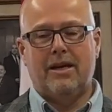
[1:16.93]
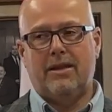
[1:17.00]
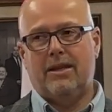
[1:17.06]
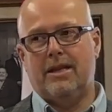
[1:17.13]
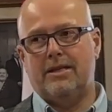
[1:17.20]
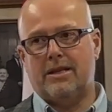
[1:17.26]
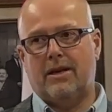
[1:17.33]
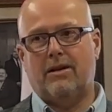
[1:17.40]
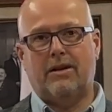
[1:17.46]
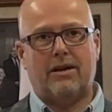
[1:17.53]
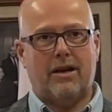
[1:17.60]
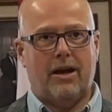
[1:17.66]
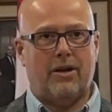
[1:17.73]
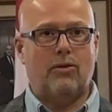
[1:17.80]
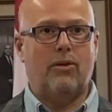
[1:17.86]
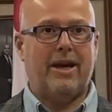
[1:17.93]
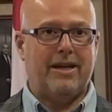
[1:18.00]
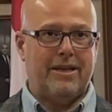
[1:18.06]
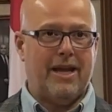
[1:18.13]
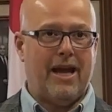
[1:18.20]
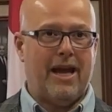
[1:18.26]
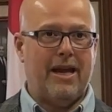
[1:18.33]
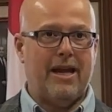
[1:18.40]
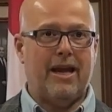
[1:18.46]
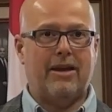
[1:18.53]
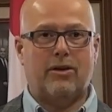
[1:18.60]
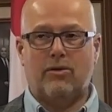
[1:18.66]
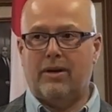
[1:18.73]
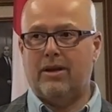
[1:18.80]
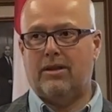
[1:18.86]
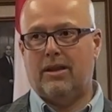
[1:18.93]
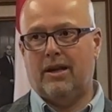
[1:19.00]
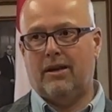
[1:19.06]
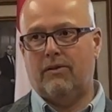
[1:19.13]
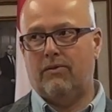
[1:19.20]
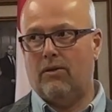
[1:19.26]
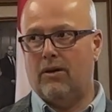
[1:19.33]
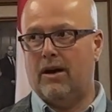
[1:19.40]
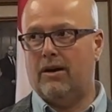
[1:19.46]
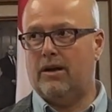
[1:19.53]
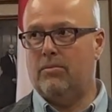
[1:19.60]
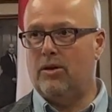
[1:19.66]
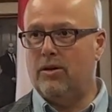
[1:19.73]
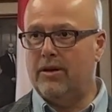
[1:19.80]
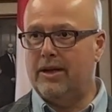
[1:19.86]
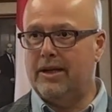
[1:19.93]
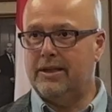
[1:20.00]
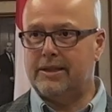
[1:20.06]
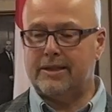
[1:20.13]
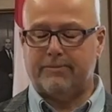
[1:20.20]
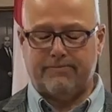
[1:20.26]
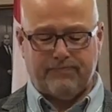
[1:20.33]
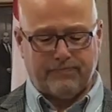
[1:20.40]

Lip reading: these are a great day and a great thing for our communities.